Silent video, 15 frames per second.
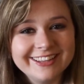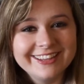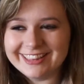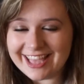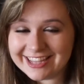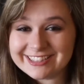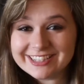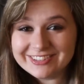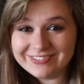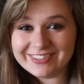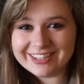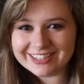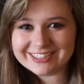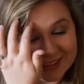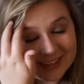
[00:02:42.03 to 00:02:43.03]
That did
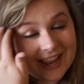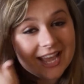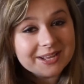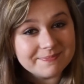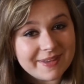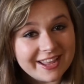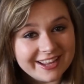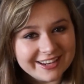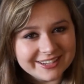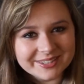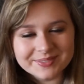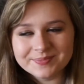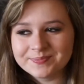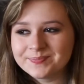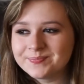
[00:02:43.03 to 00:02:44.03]
fix the neck pain.
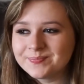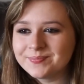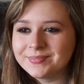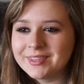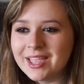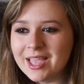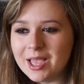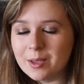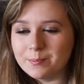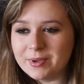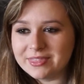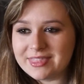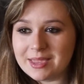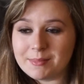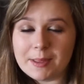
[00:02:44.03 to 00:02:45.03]

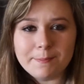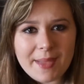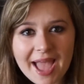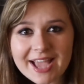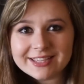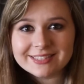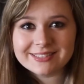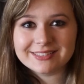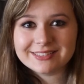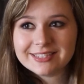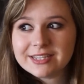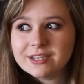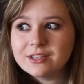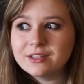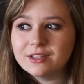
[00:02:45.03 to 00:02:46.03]
But then my back
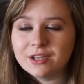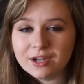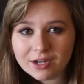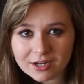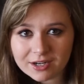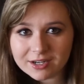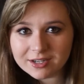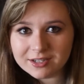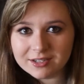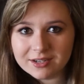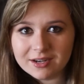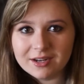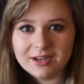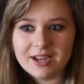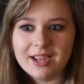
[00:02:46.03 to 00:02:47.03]
still hurt.
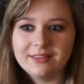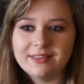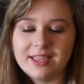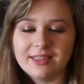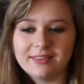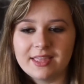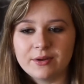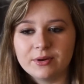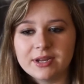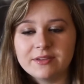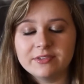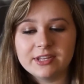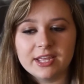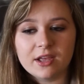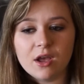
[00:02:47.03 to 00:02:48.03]
And then they were
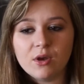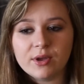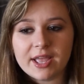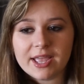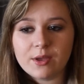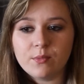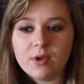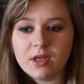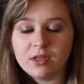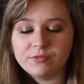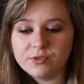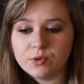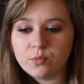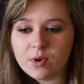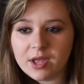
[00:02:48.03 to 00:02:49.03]
even like, okay, well,
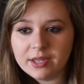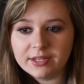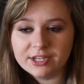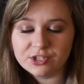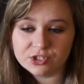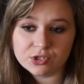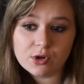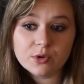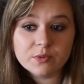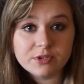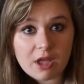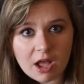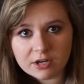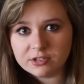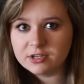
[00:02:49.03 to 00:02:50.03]
if you want, like, just go to a
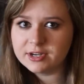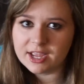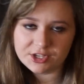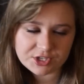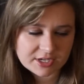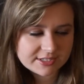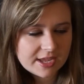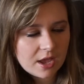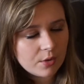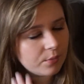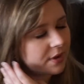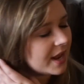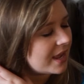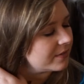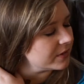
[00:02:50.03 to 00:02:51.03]
doctor, get checked out,
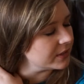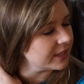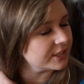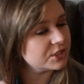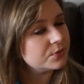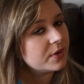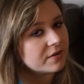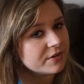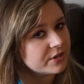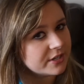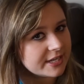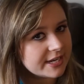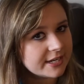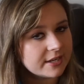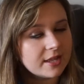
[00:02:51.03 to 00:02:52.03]
whatever, like, do whatever you
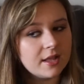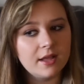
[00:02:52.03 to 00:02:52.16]
need.